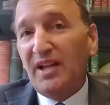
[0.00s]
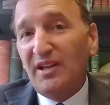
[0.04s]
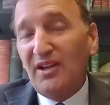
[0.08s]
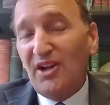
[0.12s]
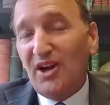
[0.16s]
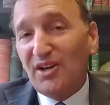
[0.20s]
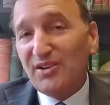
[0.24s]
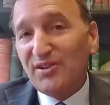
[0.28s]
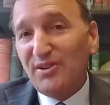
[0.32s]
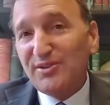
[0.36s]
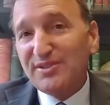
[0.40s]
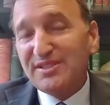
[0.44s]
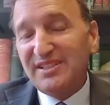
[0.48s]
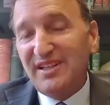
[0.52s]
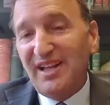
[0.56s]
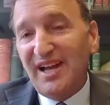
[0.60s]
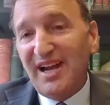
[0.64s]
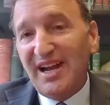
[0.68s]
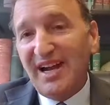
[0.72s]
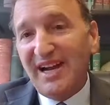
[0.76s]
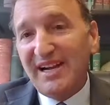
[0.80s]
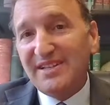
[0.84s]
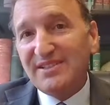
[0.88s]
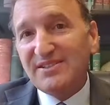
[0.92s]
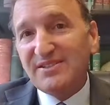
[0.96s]
Along those
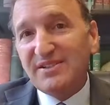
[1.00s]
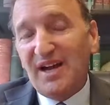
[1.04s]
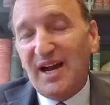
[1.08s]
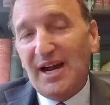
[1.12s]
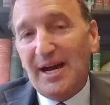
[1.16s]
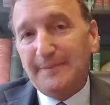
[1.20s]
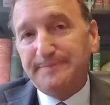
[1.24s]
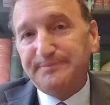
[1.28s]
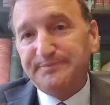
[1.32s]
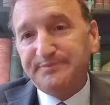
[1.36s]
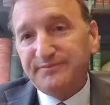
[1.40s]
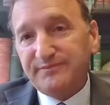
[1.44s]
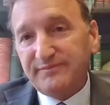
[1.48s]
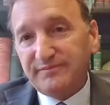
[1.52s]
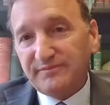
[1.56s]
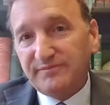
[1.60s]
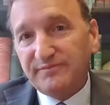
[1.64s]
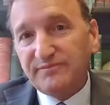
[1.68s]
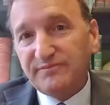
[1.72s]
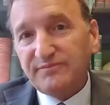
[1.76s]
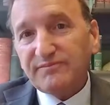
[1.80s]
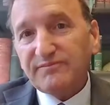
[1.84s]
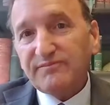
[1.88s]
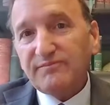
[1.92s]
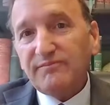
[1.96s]
lines,
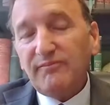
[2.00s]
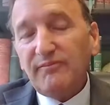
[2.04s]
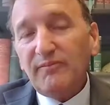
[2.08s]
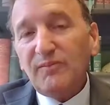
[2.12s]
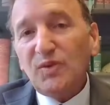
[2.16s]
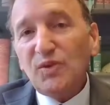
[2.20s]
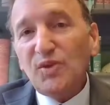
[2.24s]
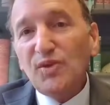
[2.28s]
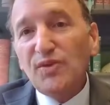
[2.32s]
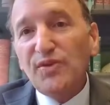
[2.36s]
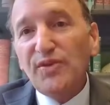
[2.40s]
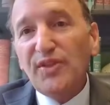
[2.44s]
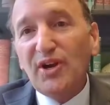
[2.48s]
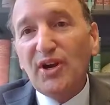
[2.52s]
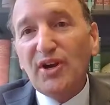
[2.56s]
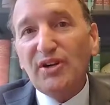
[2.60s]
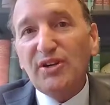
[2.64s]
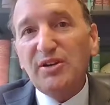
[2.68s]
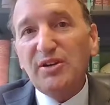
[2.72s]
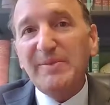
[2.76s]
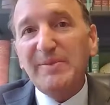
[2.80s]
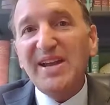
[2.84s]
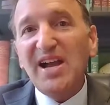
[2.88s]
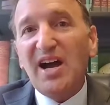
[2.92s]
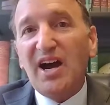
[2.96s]

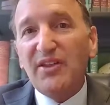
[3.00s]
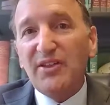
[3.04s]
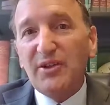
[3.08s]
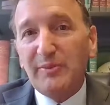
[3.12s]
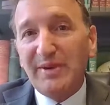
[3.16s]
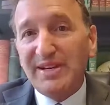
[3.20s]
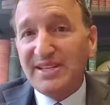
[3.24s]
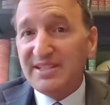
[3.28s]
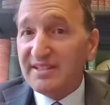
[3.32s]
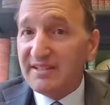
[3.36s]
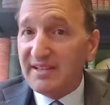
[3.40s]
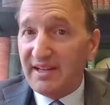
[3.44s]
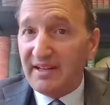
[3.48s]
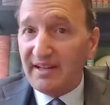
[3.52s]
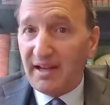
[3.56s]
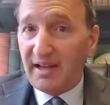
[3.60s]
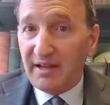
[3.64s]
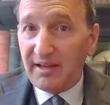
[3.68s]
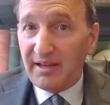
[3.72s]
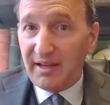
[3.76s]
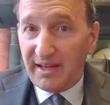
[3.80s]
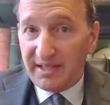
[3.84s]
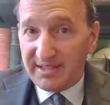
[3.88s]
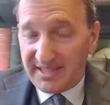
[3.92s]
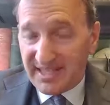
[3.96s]
there could be other reasons,
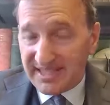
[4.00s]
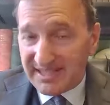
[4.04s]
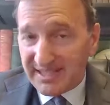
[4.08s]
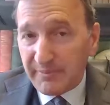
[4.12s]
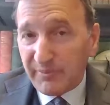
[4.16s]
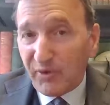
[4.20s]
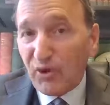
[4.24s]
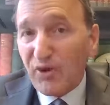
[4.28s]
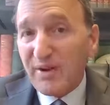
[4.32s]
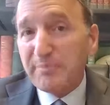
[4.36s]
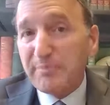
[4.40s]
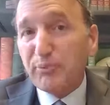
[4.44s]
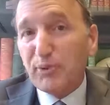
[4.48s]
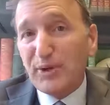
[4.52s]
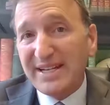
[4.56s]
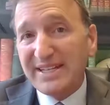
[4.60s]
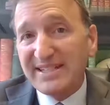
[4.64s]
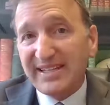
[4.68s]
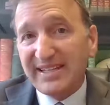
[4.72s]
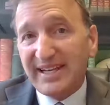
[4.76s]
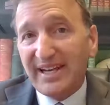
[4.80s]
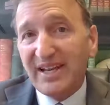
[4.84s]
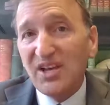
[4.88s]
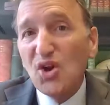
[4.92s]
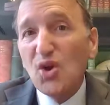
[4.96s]
as I said before,
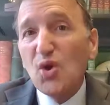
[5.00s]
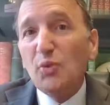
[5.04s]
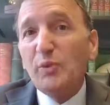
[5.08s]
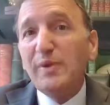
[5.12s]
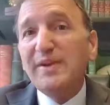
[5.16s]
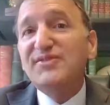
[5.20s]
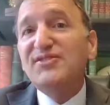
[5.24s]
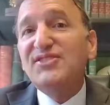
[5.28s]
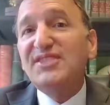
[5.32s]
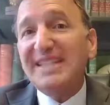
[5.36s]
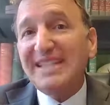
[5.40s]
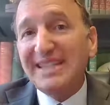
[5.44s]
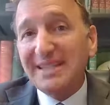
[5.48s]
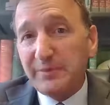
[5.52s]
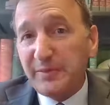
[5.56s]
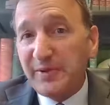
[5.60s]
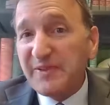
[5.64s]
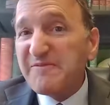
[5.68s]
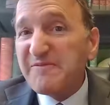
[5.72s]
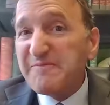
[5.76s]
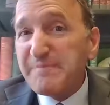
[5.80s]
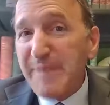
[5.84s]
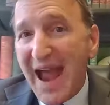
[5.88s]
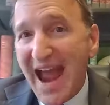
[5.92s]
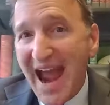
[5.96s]
imprinting. We've seen
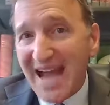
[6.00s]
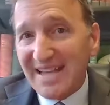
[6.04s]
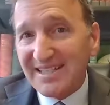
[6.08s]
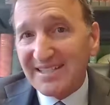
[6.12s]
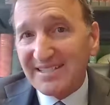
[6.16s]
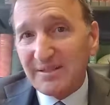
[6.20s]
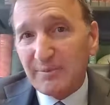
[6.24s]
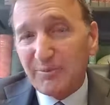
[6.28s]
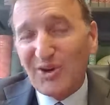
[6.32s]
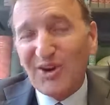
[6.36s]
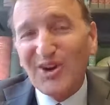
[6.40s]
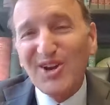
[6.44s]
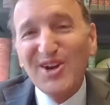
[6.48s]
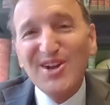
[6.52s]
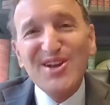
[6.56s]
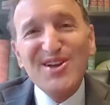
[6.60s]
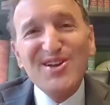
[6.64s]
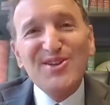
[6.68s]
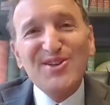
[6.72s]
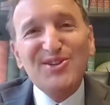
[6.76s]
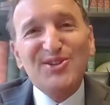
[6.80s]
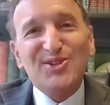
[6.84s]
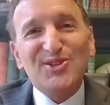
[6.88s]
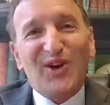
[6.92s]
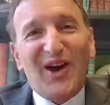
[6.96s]
them. We've passed somewhere.
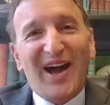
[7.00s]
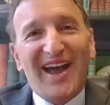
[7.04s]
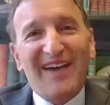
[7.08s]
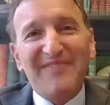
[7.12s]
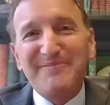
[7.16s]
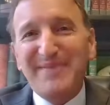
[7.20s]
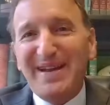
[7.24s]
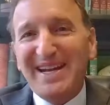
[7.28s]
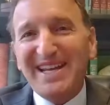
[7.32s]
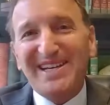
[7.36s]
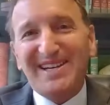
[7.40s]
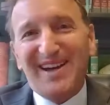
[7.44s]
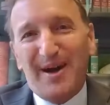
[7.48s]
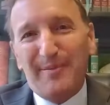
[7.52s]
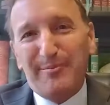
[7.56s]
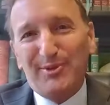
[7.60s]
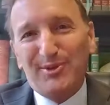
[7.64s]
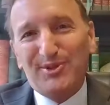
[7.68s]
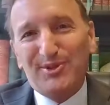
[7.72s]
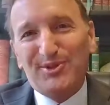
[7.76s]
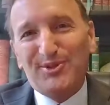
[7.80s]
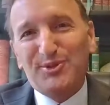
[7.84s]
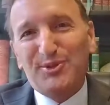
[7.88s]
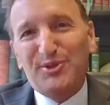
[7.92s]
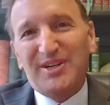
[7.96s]
So I have many
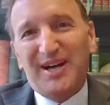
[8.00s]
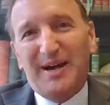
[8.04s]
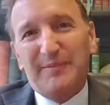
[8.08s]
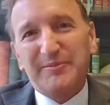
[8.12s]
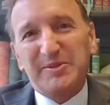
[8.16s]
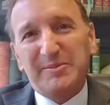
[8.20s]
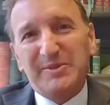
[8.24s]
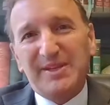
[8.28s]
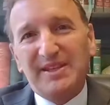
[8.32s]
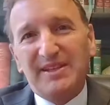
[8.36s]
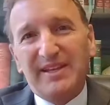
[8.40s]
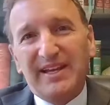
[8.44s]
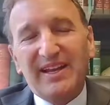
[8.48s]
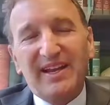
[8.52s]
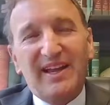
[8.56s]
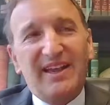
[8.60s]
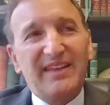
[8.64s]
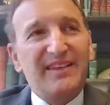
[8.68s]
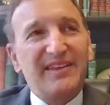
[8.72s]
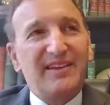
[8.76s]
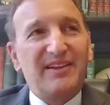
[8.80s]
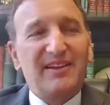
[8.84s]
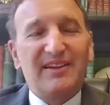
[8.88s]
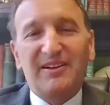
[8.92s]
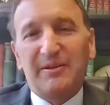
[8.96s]
couples who will come to me.
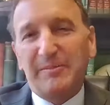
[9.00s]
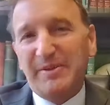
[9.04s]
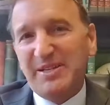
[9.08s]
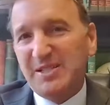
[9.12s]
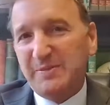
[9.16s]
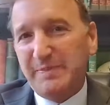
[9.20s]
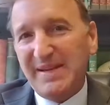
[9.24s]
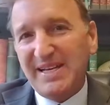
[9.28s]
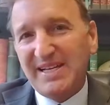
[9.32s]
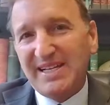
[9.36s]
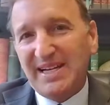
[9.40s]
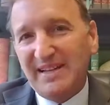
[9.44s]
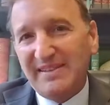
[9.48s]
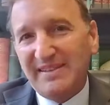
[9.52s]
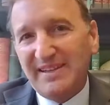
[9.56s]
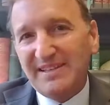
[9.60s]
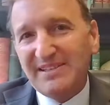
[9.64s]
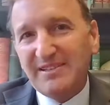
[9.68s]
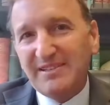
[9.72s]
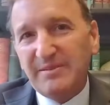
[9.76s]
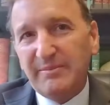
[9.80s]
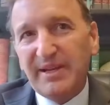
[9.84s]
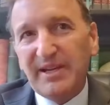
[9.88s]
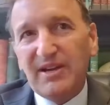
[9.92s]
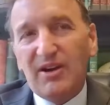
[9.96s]
They'll hear me speak on
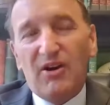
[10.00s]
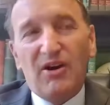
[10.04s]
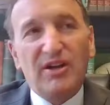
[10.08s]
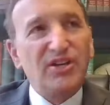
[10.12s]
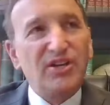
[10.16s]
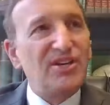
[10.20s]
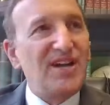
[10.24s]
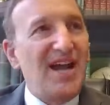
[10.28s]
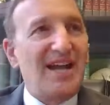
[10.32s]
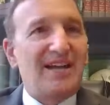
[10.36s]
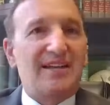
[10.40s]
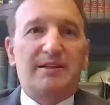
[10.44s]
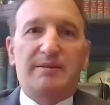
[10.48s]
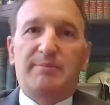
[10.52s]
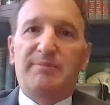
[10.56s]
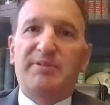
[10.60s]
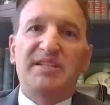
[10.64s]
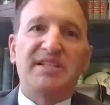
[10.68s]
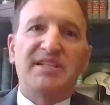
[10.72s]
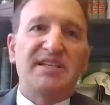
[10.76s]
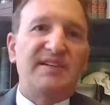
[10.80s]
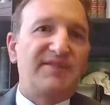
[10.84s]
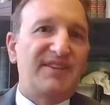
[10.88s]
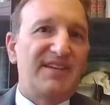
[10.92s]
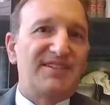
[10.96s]
this. And I'm like, you're not going to
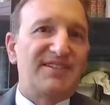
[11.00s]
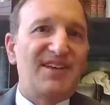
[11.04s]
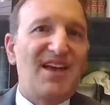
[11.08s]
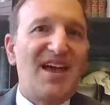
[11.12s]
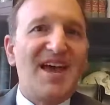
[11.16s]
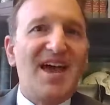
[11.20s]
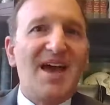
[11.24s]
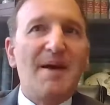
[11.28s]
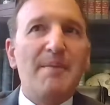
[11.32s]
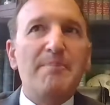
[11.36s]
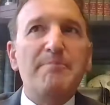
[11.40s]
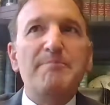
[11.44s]
believe this.